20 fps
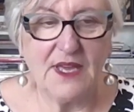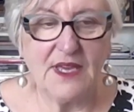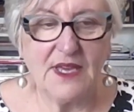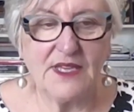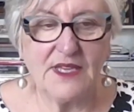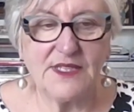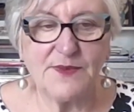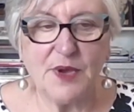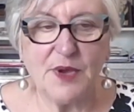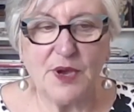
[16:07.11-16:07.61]

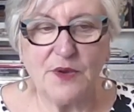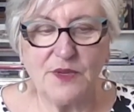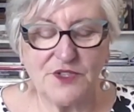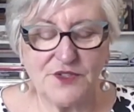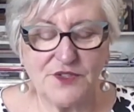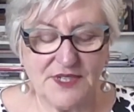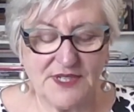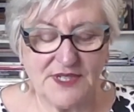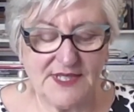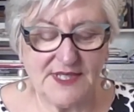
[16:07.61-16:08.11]
His
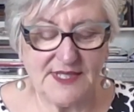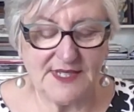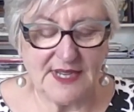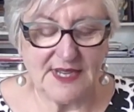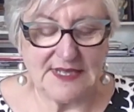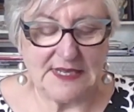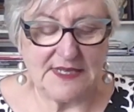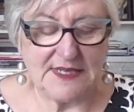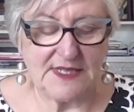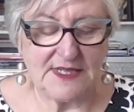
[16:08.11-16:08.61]
poetry is
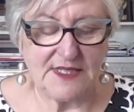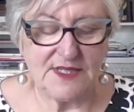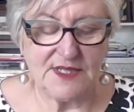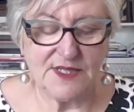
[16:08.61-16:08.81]
studied in